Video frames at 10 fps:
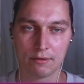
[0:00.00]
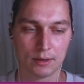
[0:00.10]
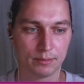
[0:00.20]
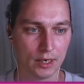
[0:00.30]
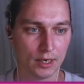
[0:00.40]

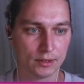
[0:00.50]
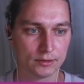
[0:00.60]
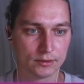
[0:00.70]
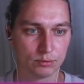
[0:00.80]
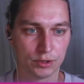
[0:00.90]
up
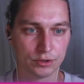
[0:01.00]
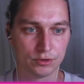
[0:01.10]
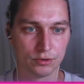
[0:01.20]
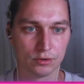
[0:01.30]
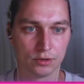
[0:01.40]
and switched
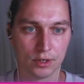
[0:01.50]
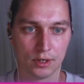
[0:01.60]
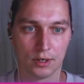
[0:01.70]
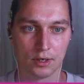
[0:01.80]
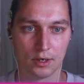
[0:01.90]
to
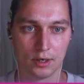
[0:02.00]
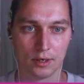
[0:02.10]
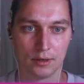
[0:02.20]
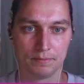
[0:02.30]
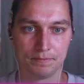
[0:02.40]

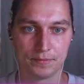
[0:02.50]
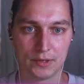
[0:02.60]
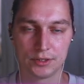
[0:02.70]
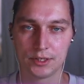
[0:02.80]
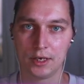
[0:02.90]

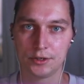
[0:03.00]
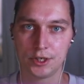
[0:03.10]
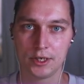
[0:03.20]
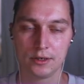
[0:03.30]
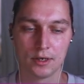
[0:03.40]

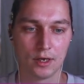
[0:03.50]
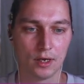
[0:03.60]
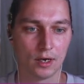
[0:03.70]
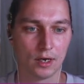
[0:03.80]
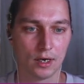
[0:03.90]
IntelliJ
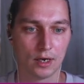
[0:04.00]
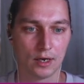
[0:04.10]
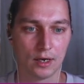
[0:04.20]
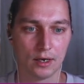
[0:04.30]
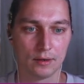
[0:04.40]

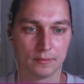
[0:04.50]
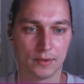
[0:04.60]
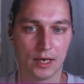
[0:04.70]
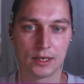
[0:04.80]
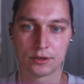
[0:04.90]

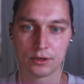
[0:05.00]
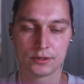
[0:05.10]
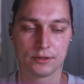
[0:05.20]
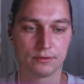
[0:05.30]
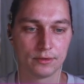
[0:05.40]
and
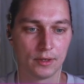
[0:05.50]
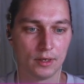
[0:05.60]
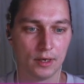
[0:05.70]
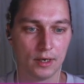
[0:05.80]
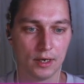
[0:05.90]
Cursive.
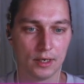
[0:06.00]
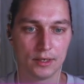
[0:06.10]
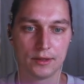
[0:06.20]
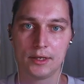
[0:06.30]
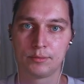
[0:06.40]
And
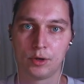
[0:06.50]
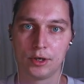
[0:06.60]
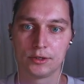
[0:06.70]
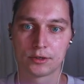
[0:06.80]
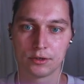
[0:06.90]
at that
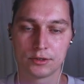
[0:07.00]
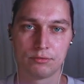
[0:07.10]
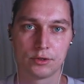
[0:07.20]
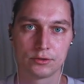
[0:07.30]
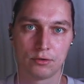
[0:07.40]
point
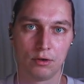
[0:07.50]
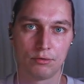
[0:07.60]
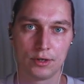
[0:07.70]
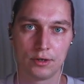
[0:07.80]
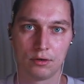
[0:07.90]
Cursive was
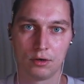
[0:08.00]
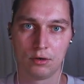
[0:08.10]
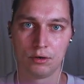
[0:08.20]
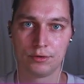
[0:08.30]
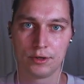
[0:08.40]

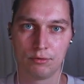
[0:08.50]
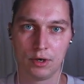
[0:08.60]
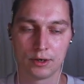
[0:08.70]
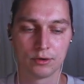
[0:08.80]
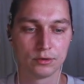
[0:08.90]
already
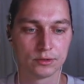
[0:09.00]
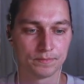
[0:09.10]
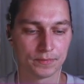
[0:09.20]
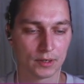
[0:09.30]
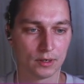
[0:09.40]
really good.
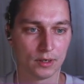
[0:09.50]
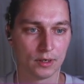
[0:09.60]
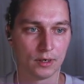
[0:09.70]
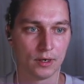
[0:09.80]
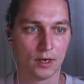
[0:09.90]

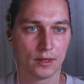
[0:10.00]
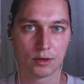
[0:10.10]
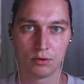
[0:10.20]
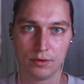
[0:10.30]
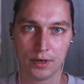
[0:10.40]
The
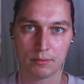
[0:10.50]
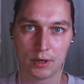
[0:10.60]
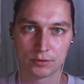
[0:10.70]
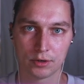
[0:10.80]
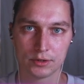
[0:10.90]
cool thing
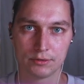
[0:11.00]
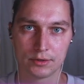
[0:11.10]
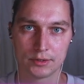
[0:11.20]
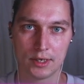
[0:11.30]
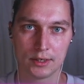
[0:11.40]
about Cursive
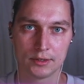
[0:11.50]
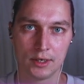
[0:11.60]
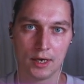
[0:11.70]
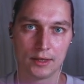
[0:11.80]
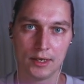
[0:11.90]
is that
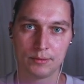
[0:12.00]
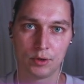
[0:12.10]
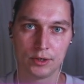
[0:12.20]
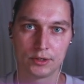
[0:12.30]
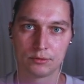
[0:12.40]
at that
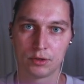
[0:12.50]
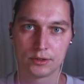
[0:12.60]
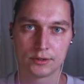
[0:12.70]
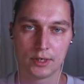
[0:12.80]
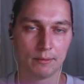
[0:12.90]
point it
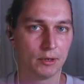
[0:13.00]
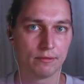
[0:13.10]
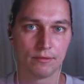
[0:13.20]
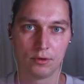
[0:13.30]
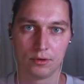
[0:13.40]
was, I
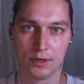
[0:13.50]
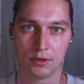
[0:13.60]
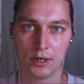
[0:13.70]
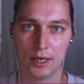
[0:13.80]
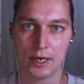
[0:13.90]
believe, the
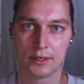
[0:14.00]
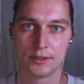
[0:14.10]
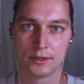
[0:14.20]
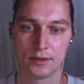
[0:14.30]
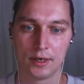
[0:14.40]
only
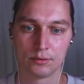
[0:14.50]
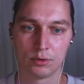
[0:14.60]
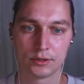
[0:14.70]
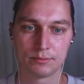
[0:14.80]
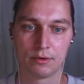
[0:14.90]
editor that
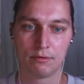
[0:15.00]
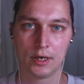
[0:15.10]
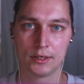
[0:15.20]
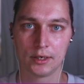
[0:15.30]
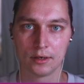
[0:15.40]
was
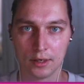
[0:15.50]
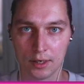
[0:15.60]
providing